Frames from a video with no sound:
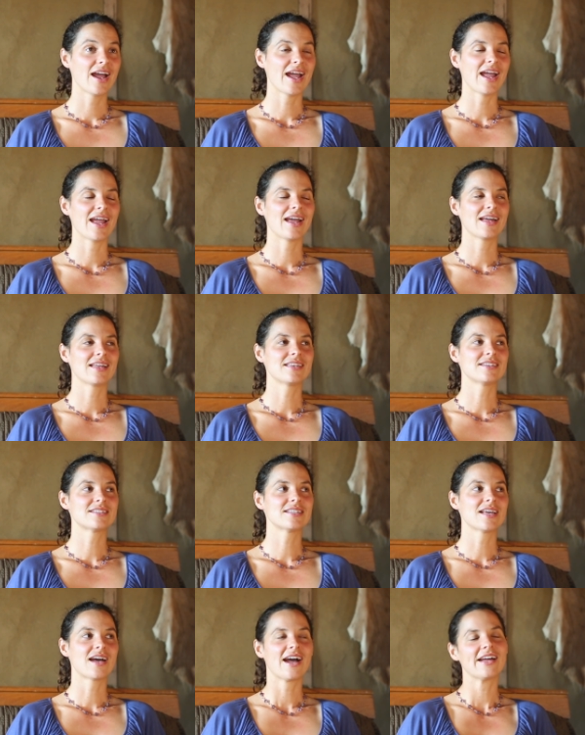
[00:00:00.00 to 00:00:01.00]
And
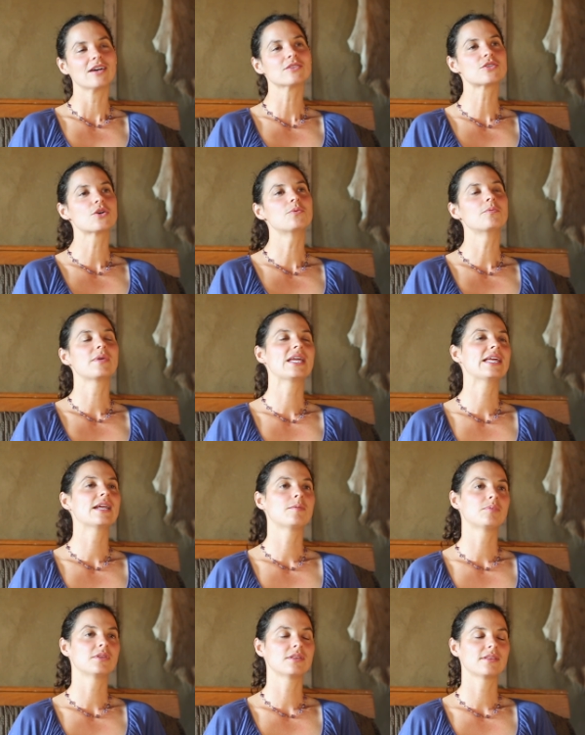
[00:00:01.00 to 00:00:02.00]
I also heat
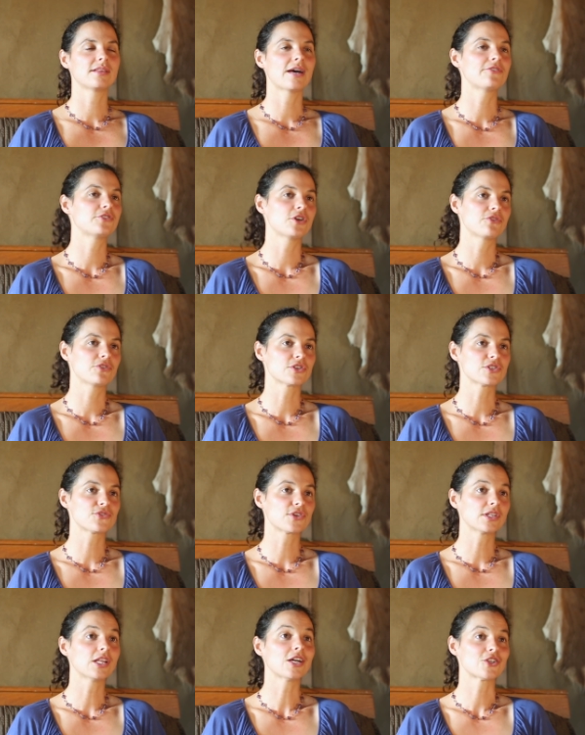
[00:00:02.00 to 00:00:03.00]
up leftovers
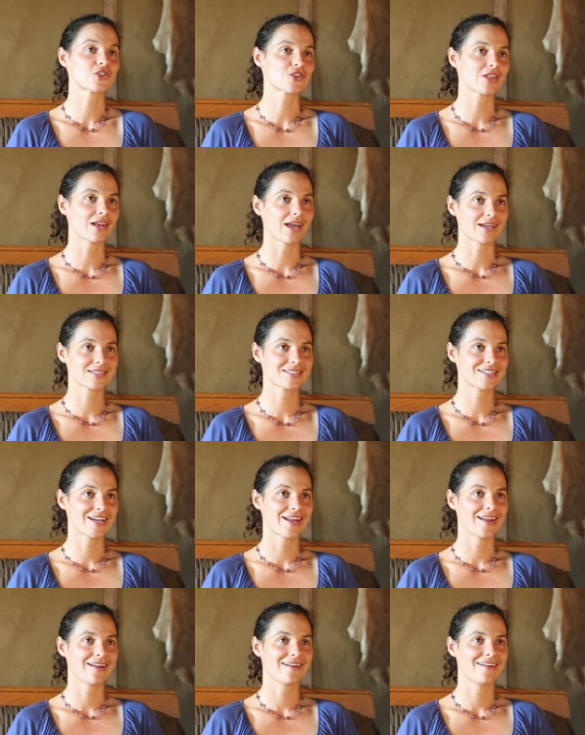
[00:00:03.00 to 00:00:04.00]
for lunch the next
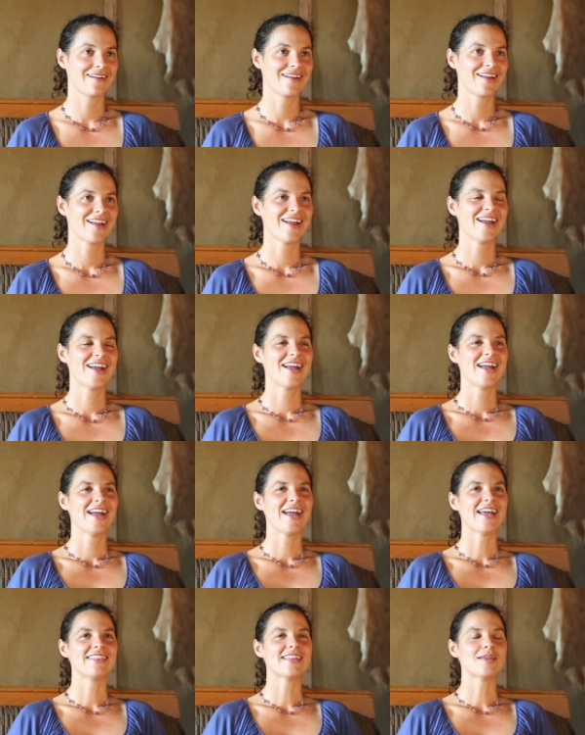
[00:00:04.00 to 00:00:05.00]
day.
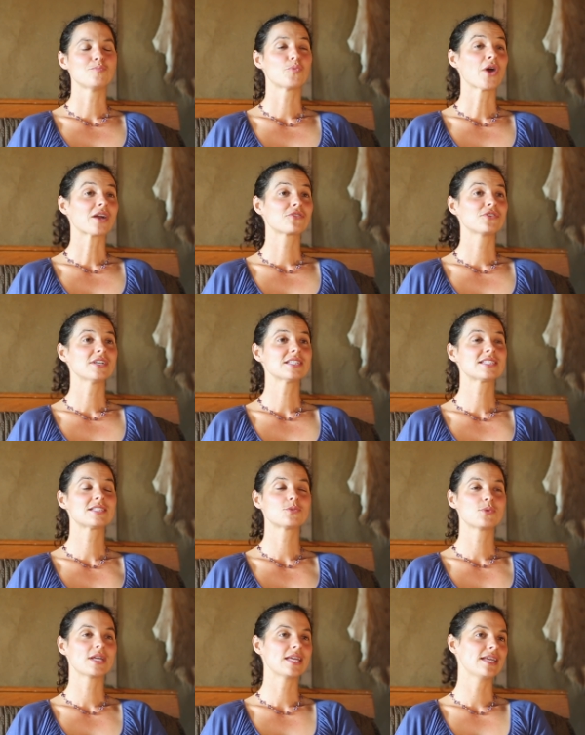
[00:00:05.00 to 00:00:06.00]
And then
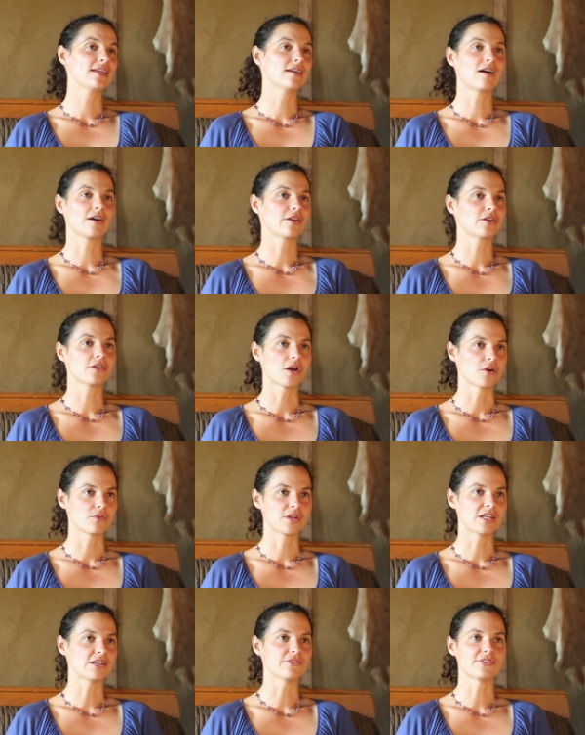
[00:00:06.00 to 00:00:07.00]
breakfasts we eat on our
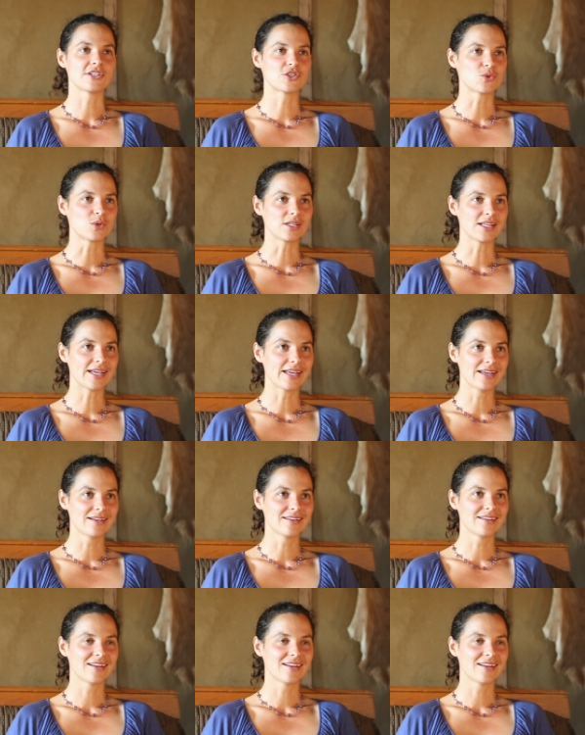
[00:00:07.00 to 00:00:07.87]
own individually.